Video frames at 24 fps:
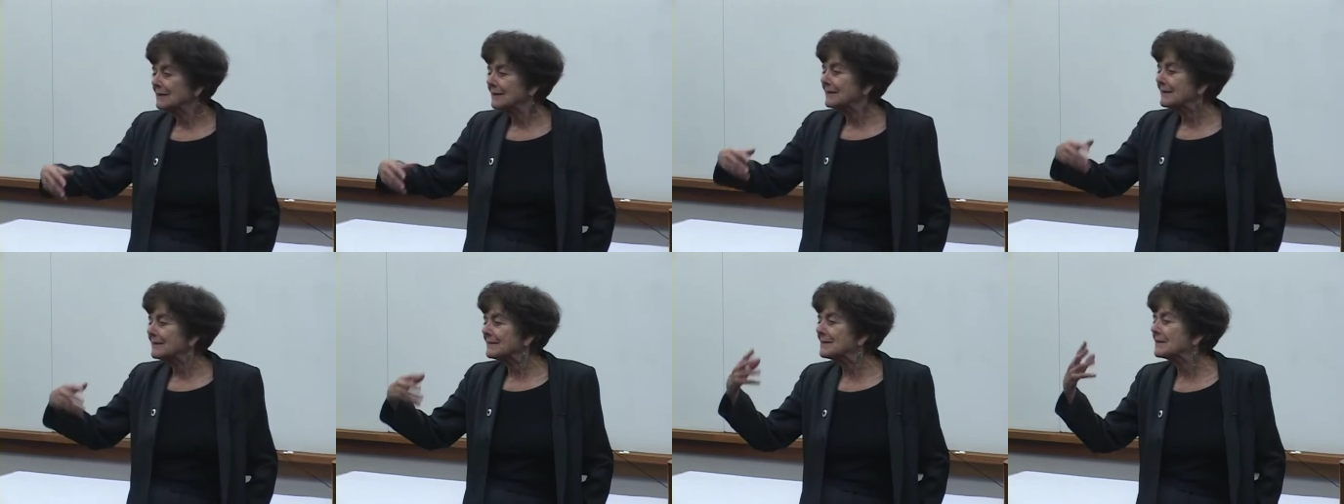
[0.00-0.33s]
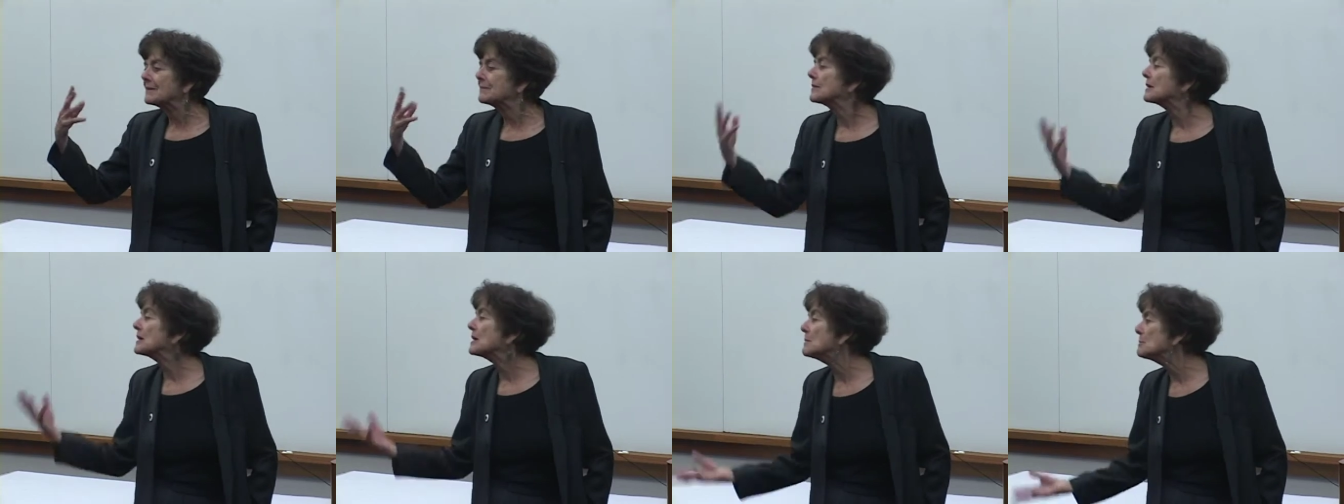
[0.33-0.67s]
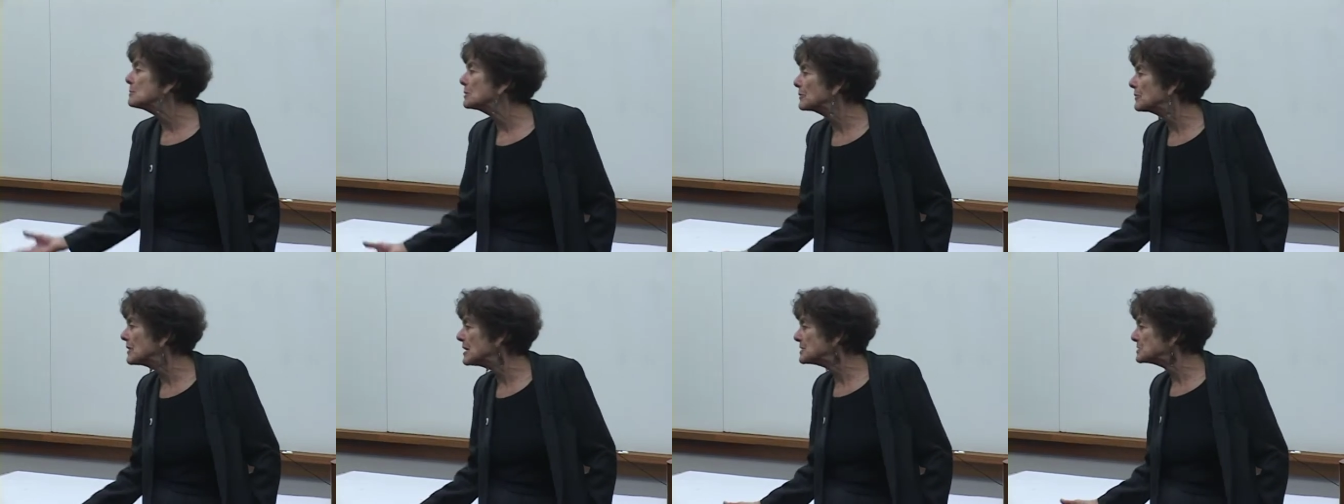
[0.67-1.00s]
that the
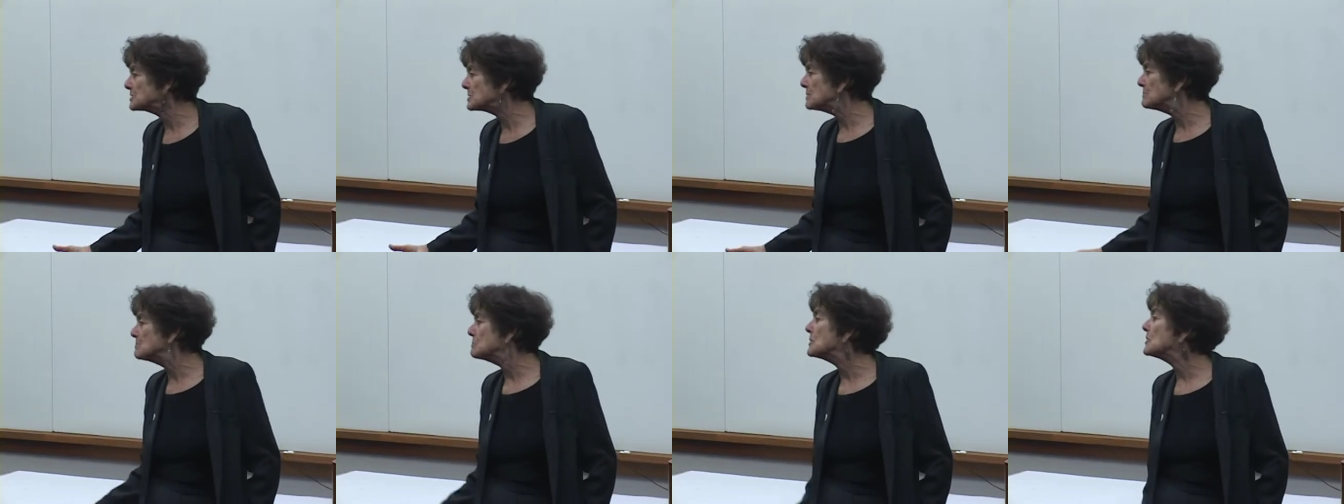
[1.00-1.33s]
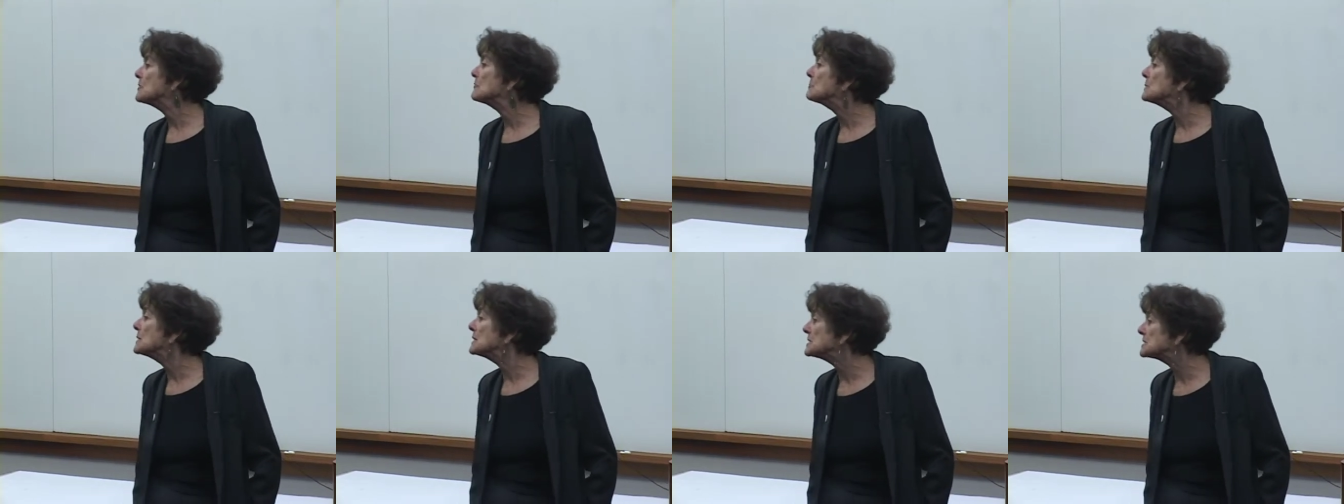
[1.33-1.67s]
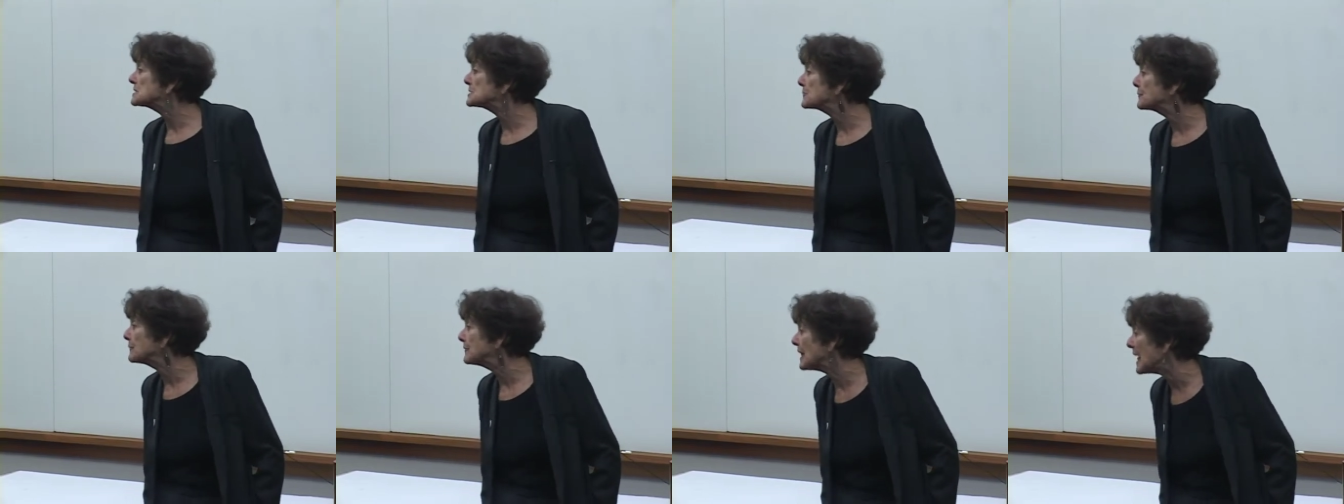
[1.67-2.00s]
immigration movement is
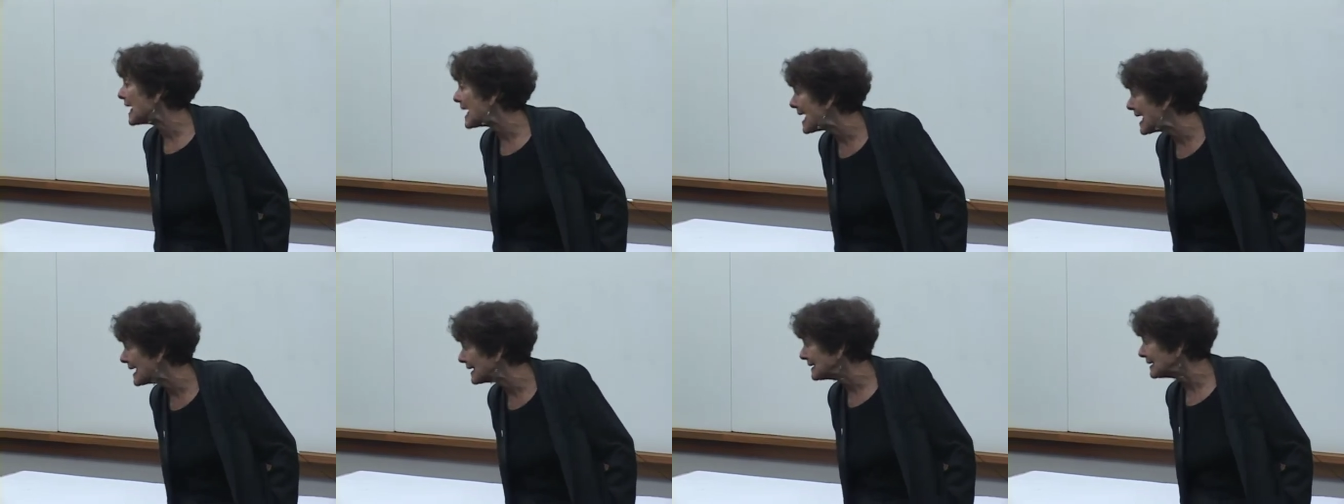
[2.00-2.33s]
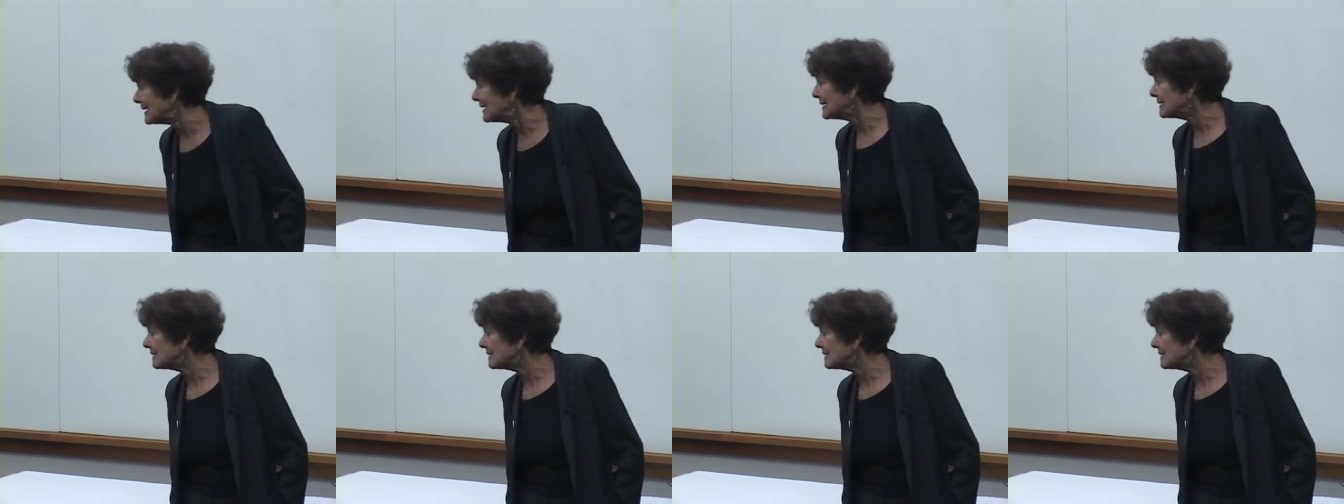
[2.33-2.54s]
flagging.